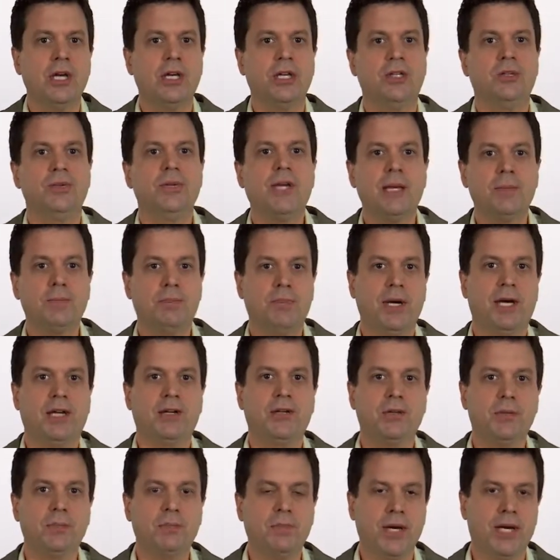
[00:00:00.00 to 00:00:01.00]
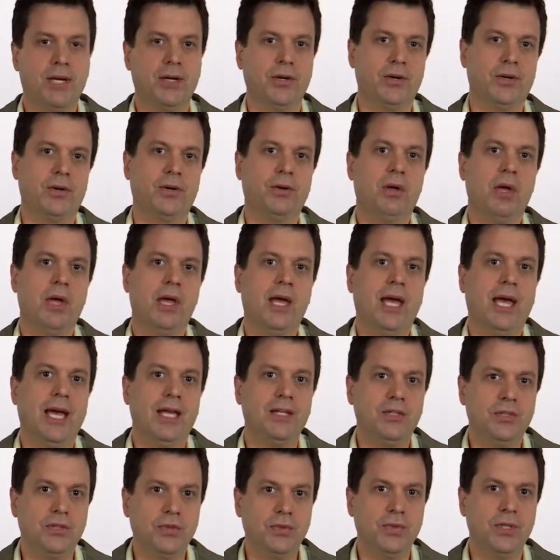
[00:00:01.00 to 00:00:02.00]
you get better and better
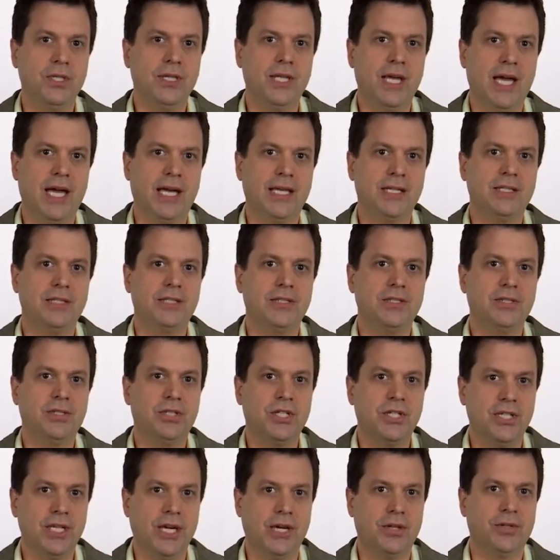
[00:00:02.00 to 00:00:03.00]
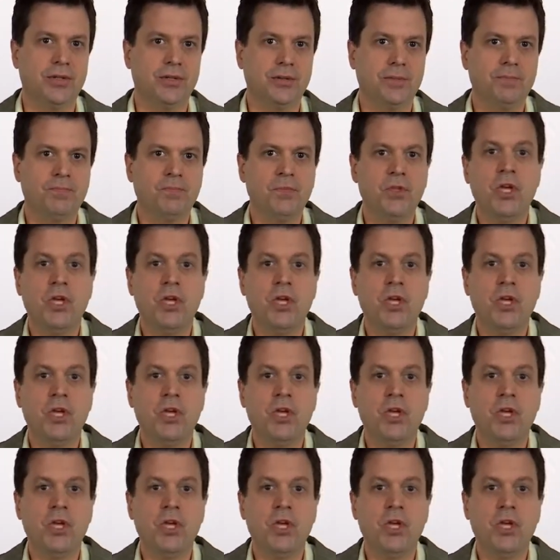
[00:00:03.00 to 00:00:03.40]
at doing that together.